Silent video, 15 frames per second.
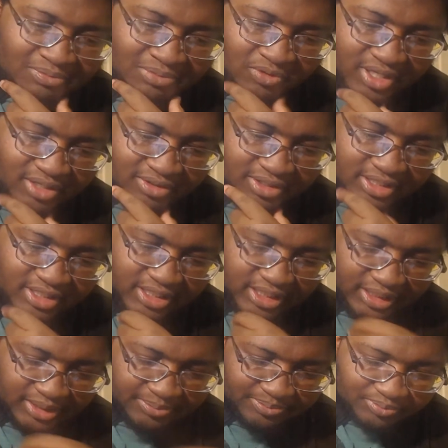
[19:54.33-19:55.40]
We don't see
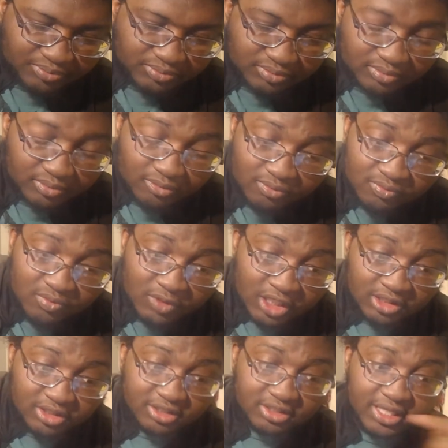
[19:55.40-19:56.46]
him.
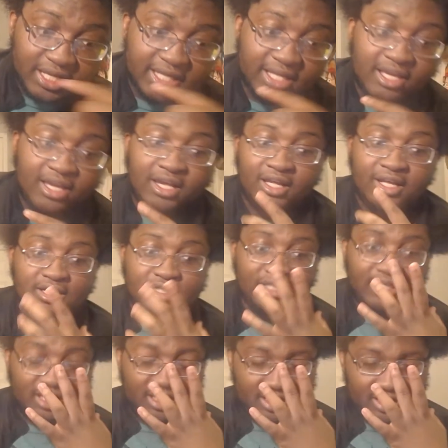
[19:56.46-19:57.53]
Looks like
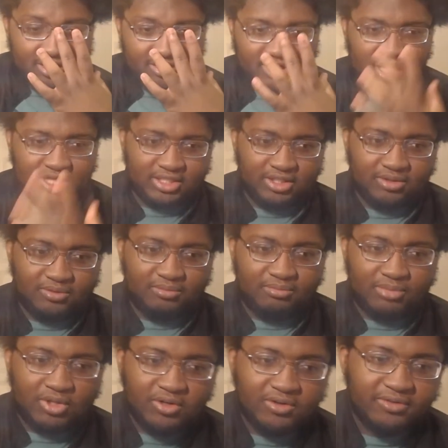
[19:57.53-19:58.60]
And okay, so
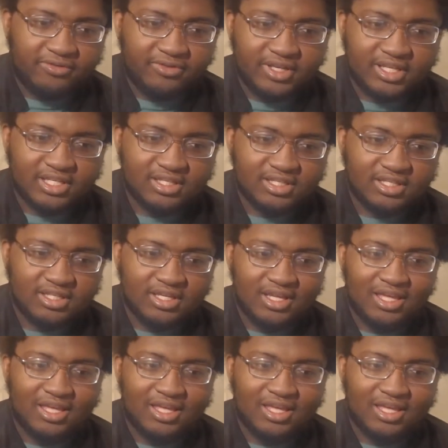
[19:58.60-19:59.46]
Moonfist.